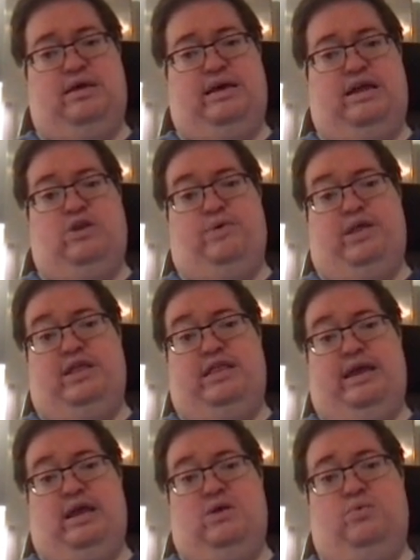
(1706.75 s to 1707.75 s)
and already
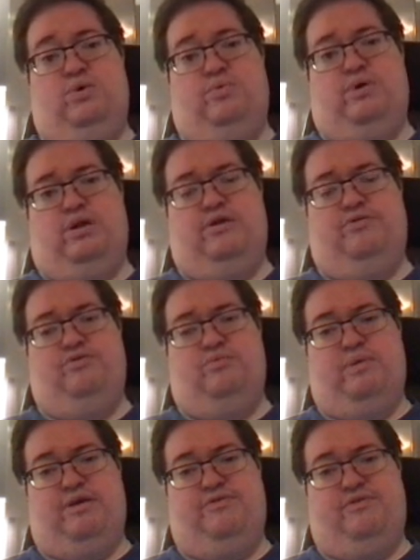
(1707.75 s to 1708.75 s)
there we run into
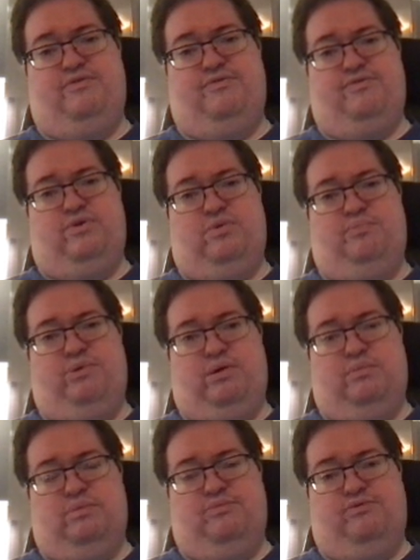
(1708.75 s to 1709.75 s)
massive
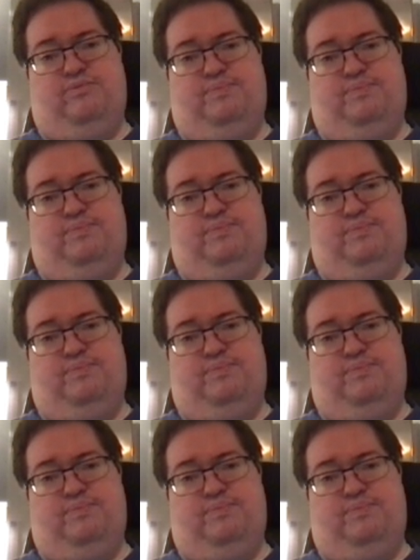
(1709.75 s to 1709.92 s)
problems.